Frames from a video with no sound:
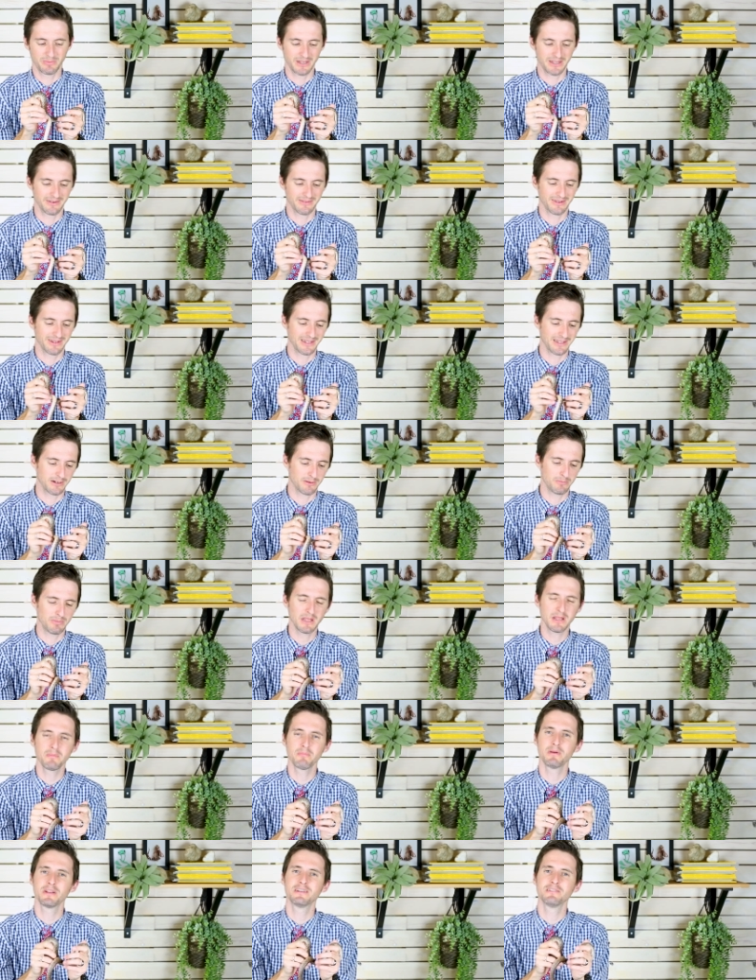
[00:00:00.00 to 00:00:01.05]
but, you know,
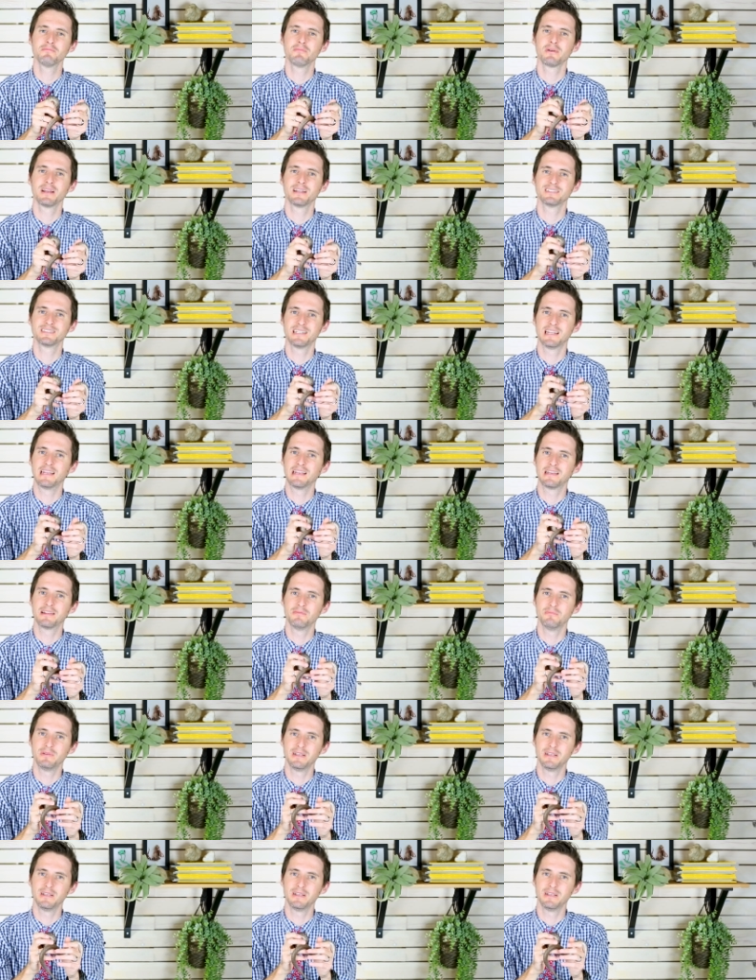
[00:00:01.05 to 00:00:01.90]
being bitten by a snake can